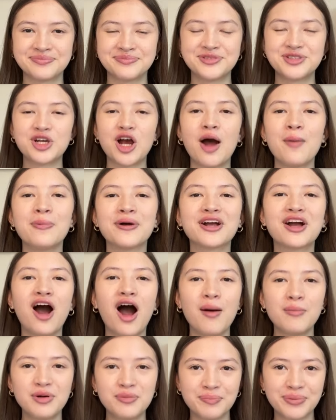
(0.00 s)
Drop a
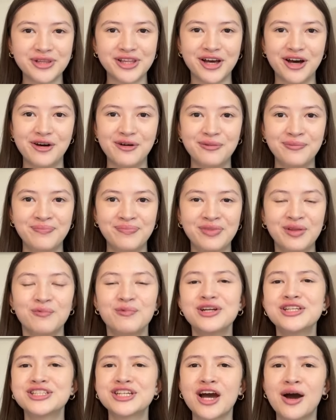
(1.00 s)
comment below.
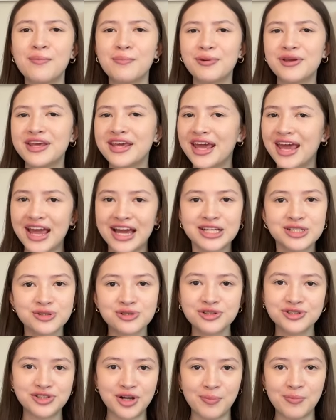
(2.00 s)
Which company and/or
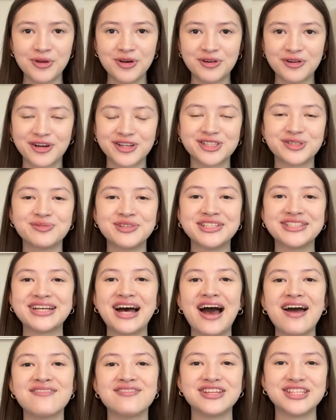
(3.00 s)
entrepreneur should we
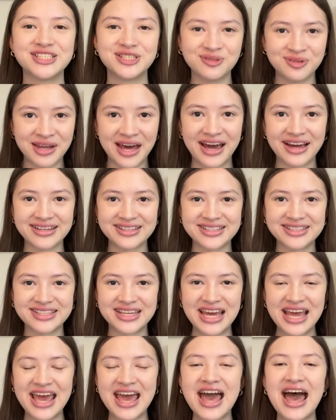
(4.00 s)
dive into next?
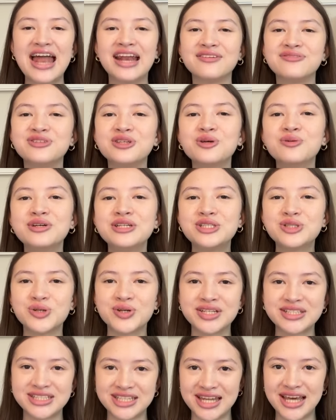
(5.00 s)
And if you
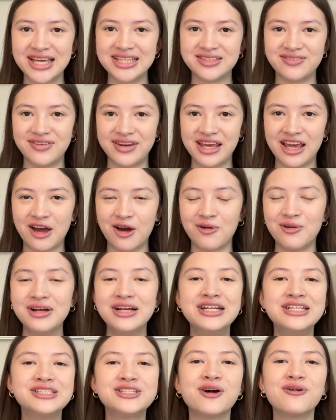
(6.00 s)
enjoyed today's video,
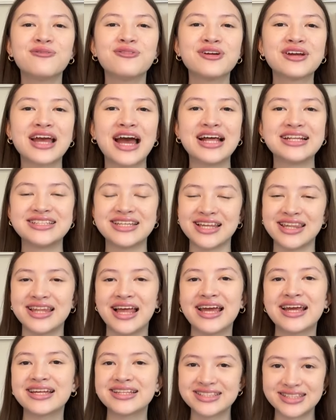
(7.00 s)
don't forget to
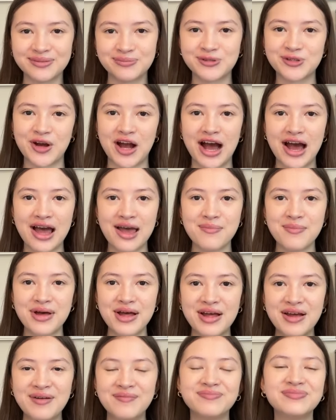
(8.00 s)
like and subscribe.
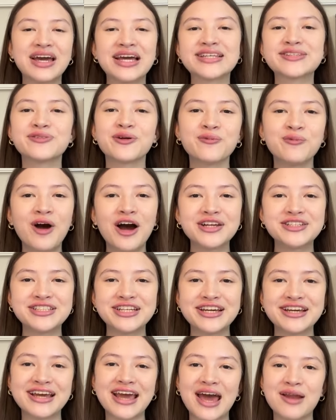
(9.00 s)
Thanks for
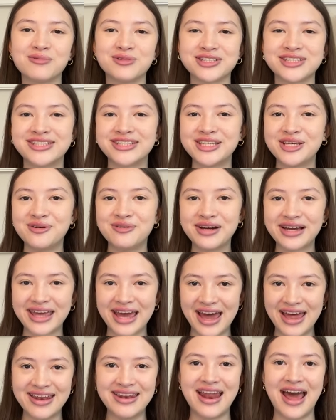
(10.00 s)
watching, and we'll see you
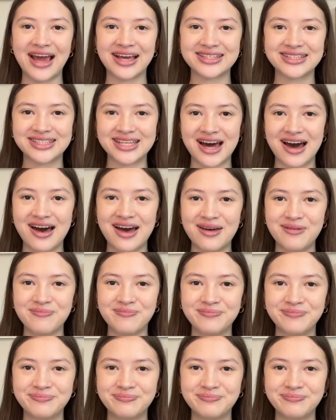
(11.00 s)
again next time.